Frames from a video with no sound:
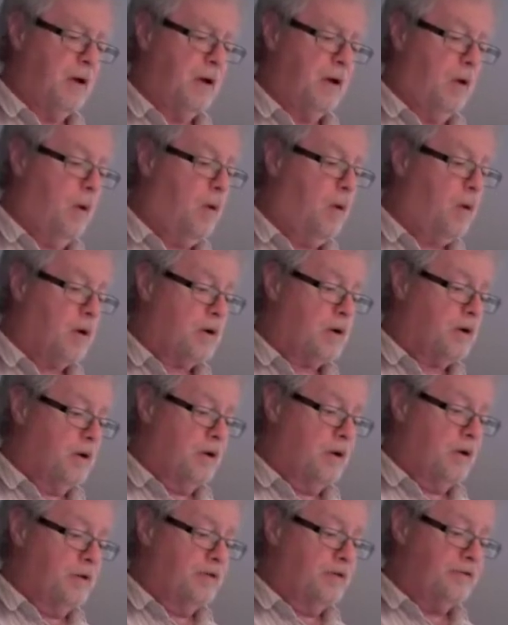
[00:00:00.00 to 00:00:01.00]
or,
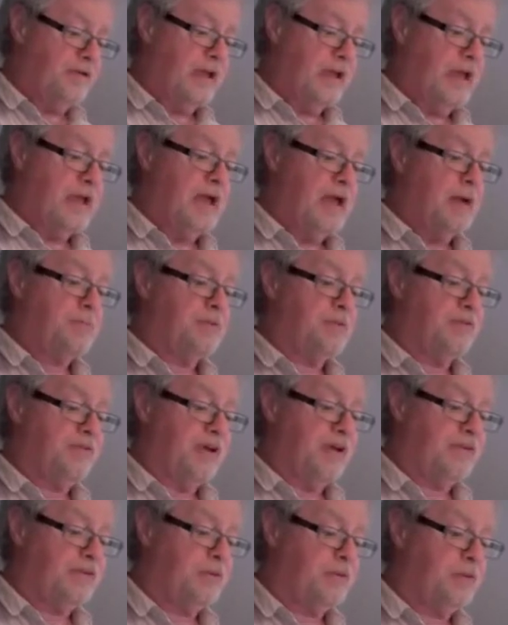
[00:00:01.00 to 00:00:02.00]
say, a
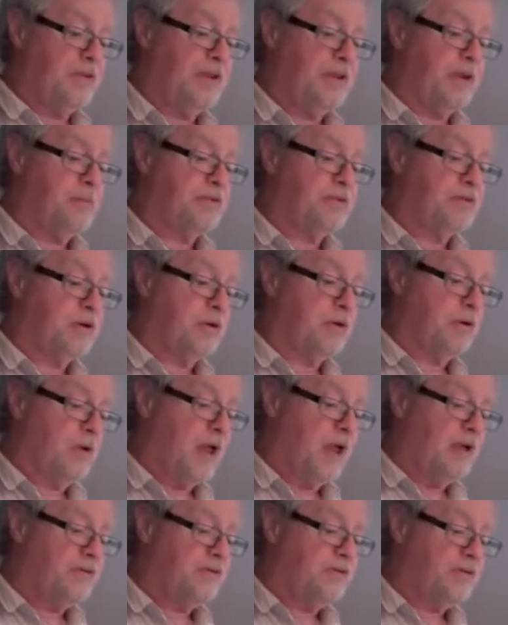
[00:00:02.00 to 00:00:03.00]
professor with an obscure
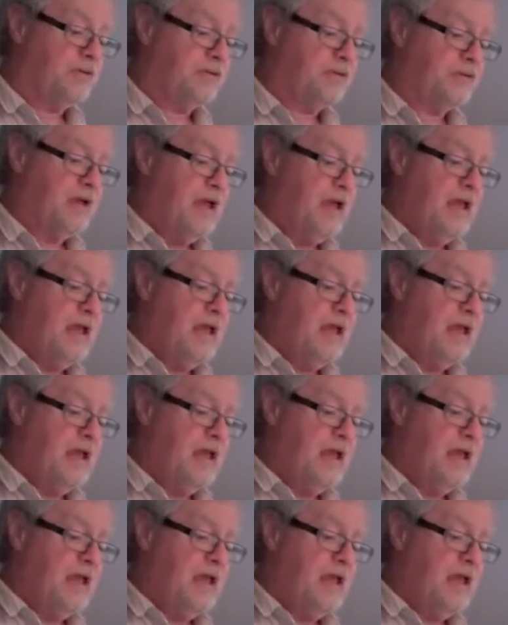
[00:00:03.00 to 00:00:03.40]
license,